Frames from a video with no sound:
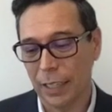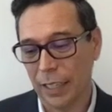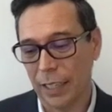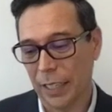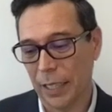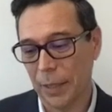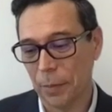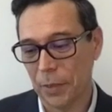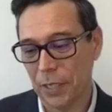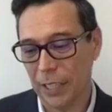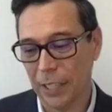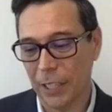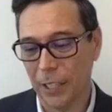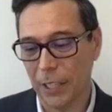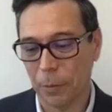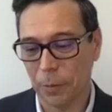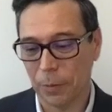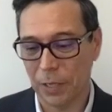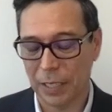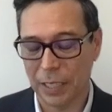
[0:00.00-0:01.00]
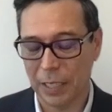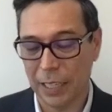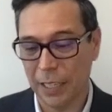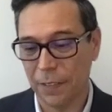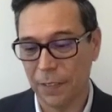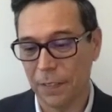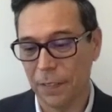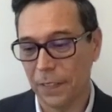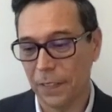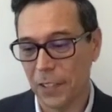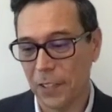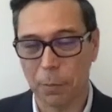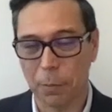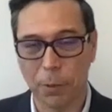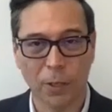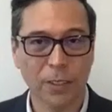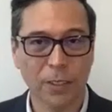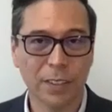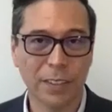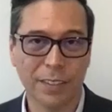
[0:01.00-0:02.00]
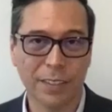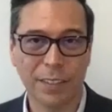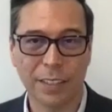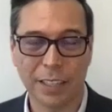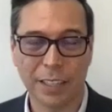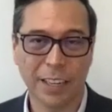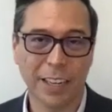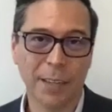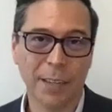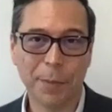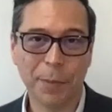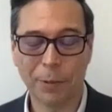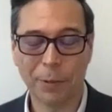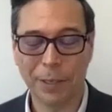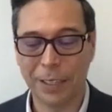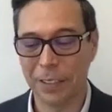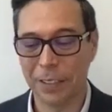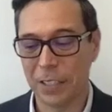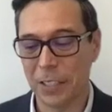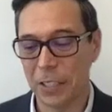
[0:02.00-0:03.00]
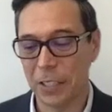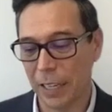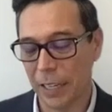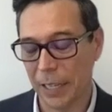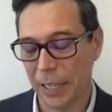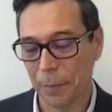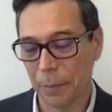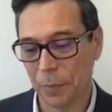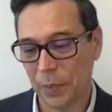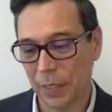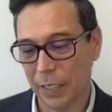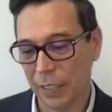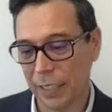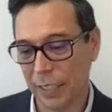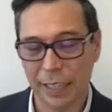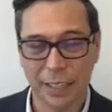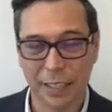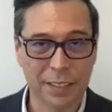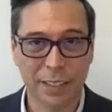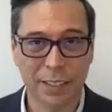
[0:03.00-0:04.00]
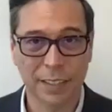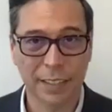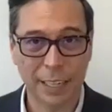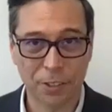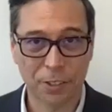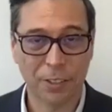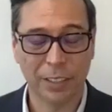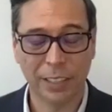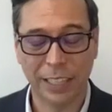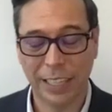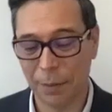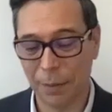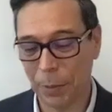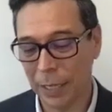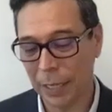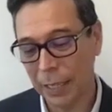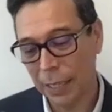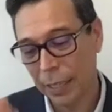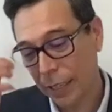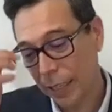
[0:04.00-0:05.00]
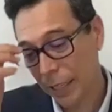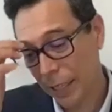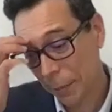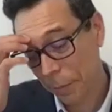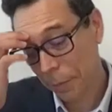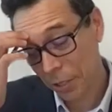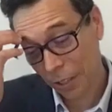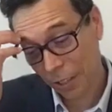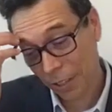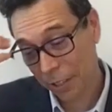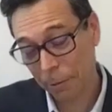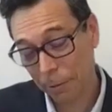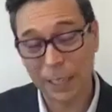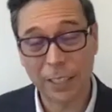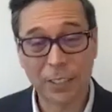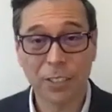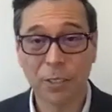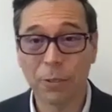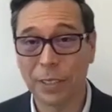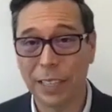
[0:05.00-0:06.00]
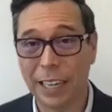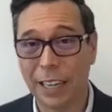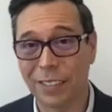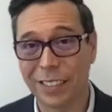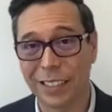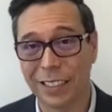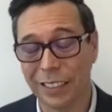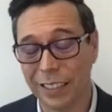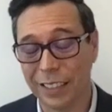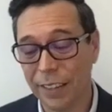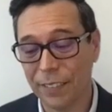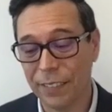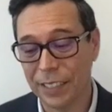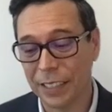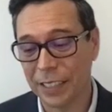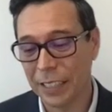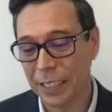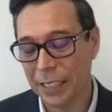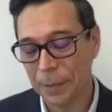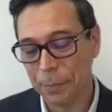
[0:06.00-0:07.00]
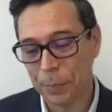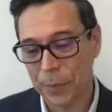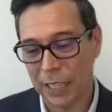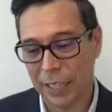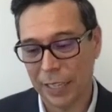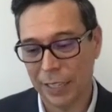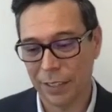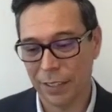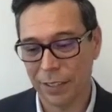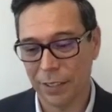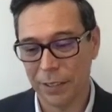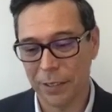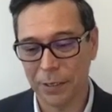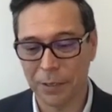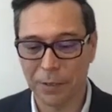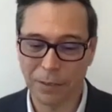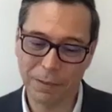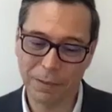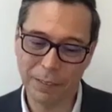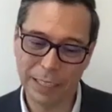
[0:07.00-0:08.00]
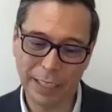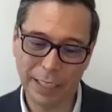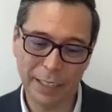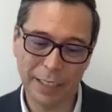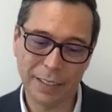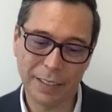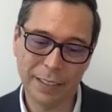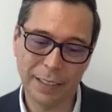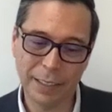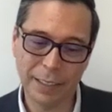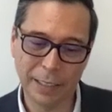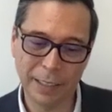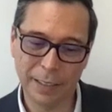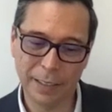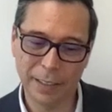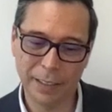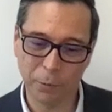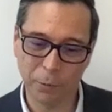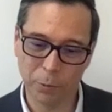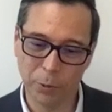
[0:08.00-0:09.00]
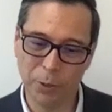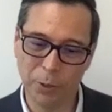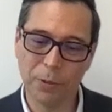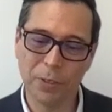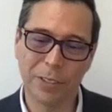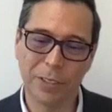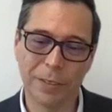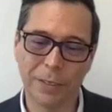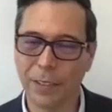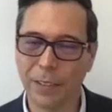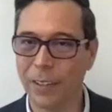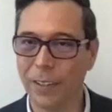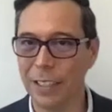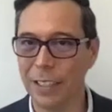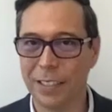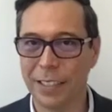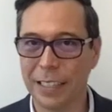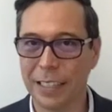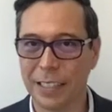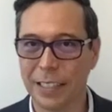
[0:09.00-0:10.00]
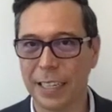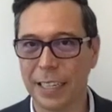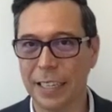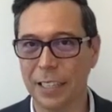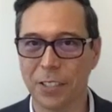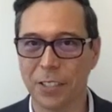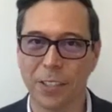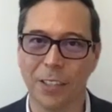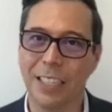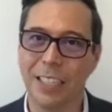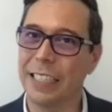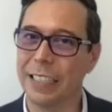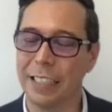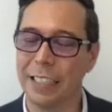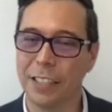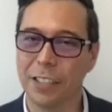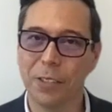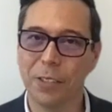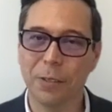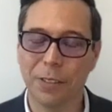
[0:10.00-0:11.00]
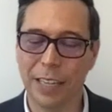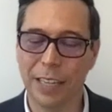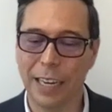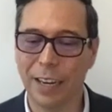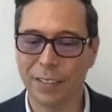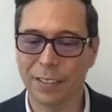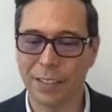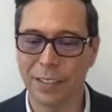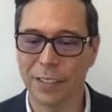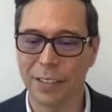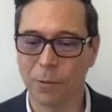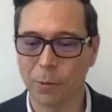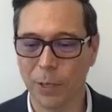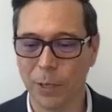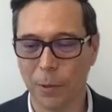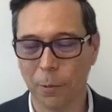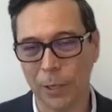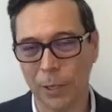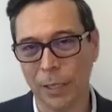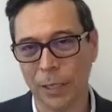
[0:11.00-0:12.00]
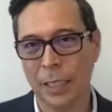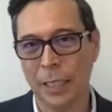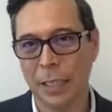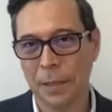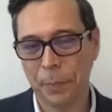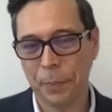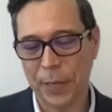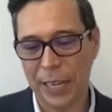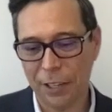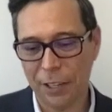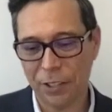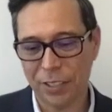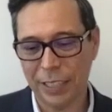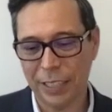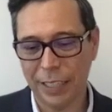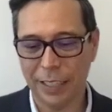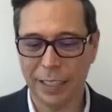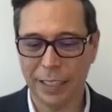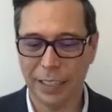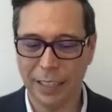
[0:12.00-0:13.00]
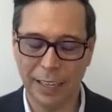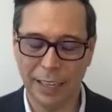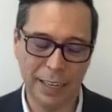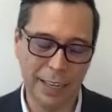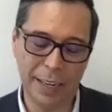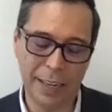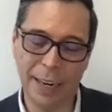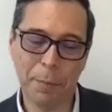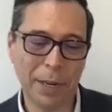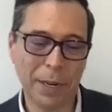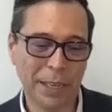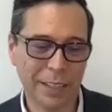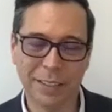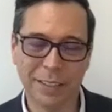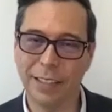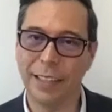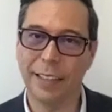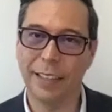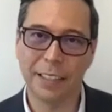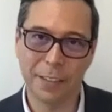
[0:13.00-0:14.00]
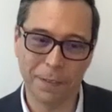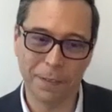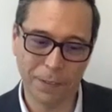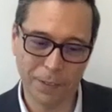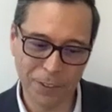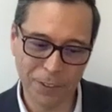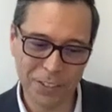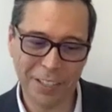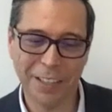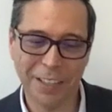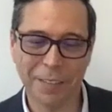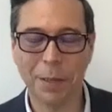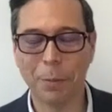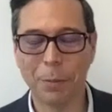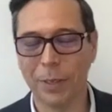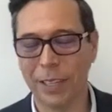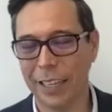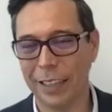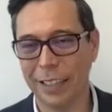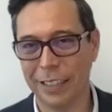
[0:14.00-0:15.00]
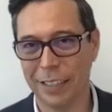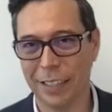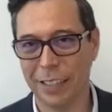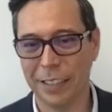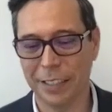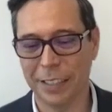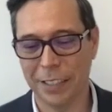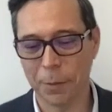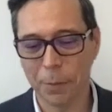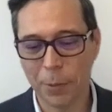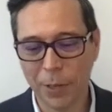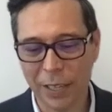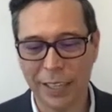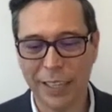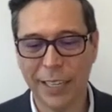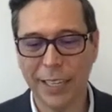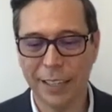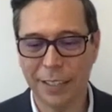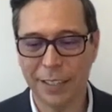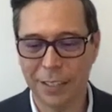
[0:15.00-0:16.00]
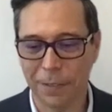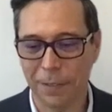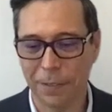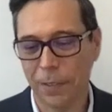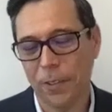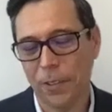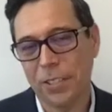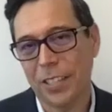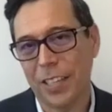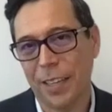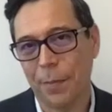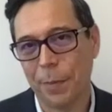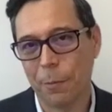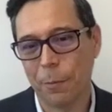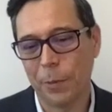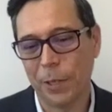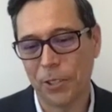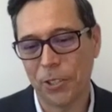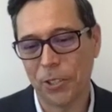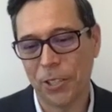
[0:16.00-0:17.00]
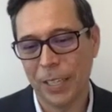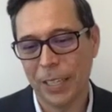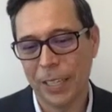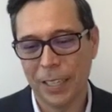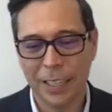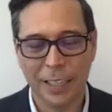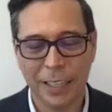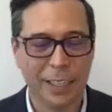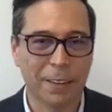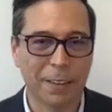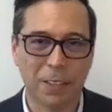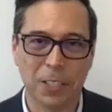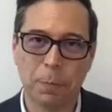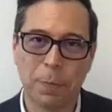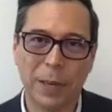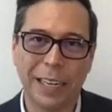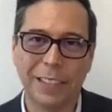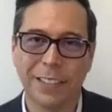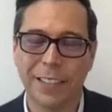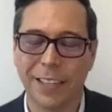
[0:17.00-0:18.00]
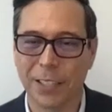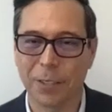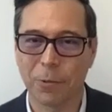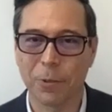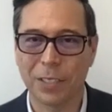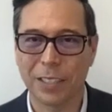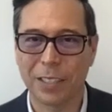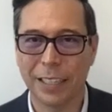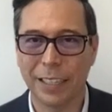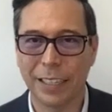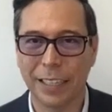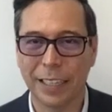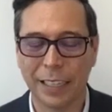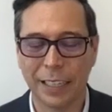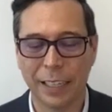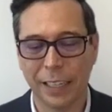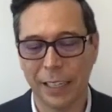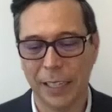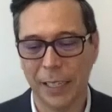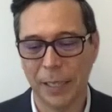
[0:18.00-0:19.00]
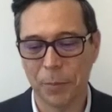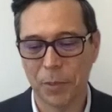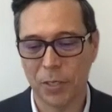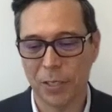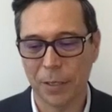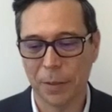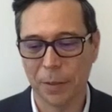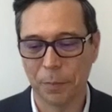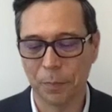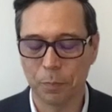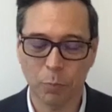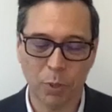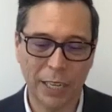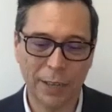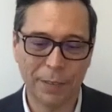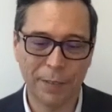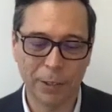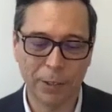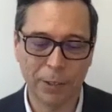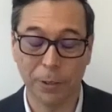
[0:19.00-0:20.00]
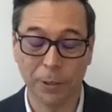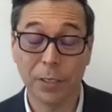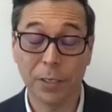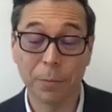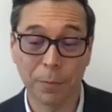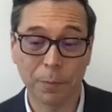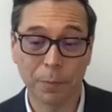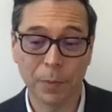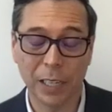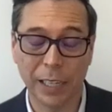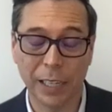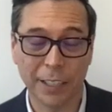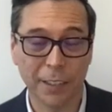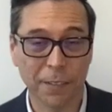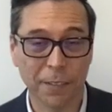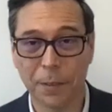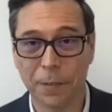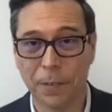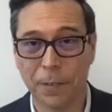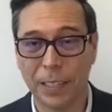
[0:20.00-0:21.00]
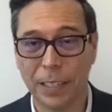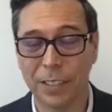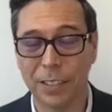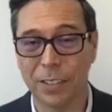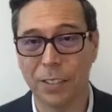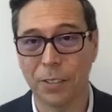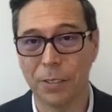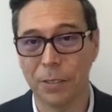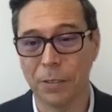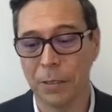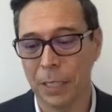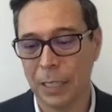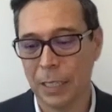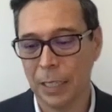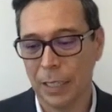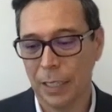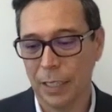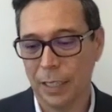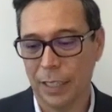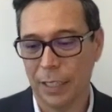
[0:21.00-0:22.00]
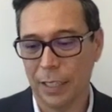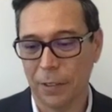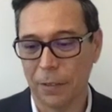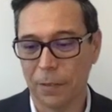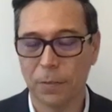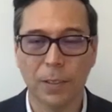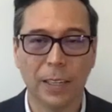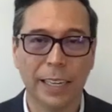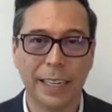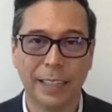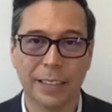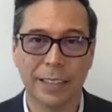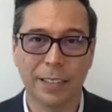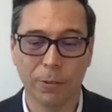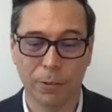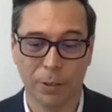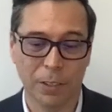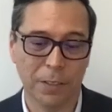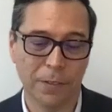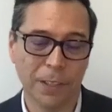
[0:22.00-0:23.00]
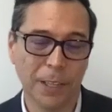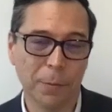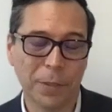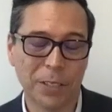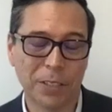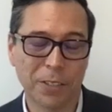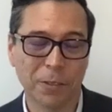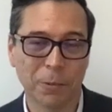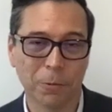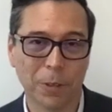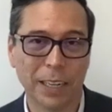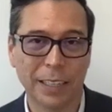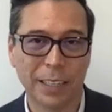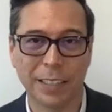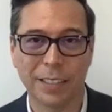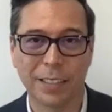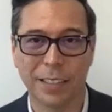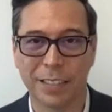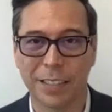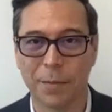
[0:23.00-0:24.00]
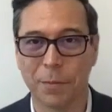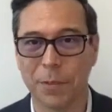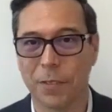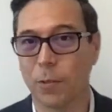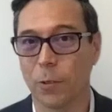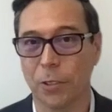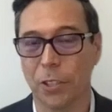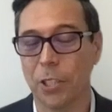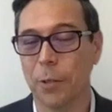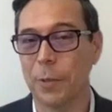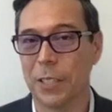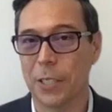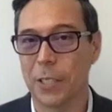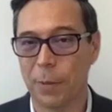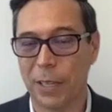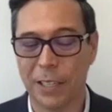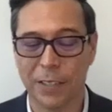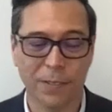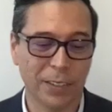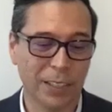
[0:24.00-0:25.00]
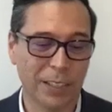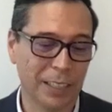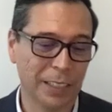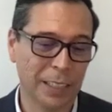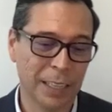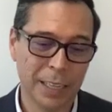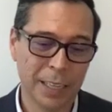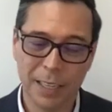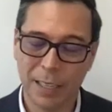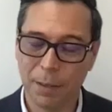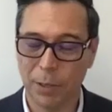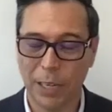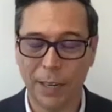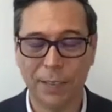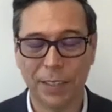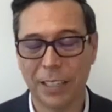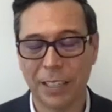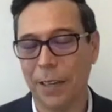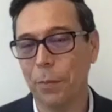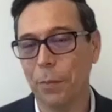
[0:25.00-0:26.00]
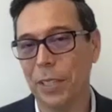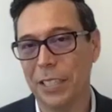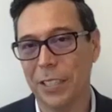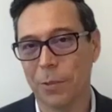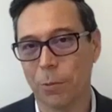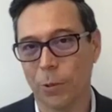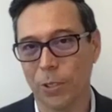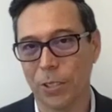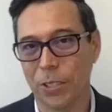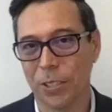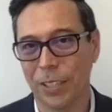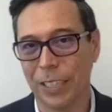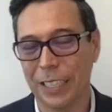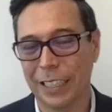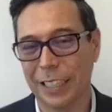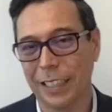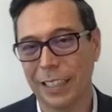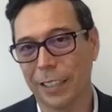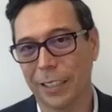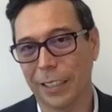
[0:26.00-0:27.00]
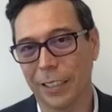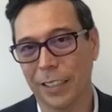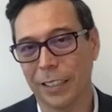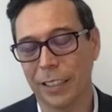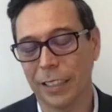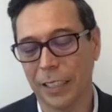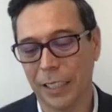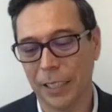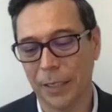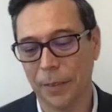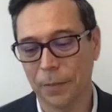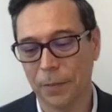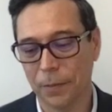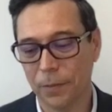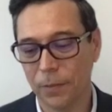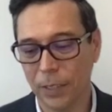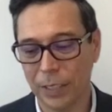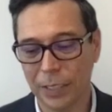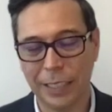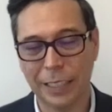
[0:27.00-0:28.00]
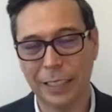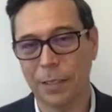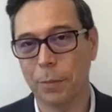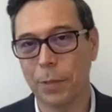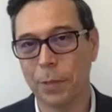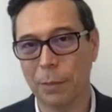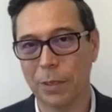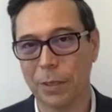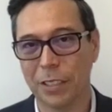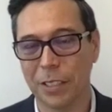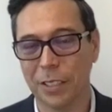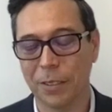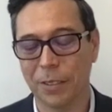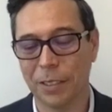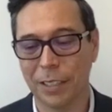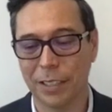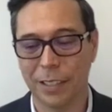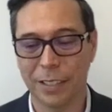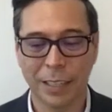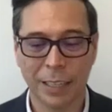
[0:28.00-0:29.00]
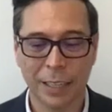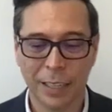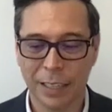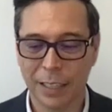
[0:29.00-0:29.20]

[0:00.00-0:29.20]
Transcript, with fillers: um, to help to kind of spur this economy around um, the ISS National Lab, um, started around 2011. And so we kind of see the the roots of all these things kind of starting in the 2000s, where we're actually, and I'm not going to say that's the first time people have these ideas, but it is the first time in which you know SpaceX was getting um, some private or some uh, government funds to you know fly its or develop its own rocket systems for human space flight. Private companies were starting to get their um, funding to be able to do this.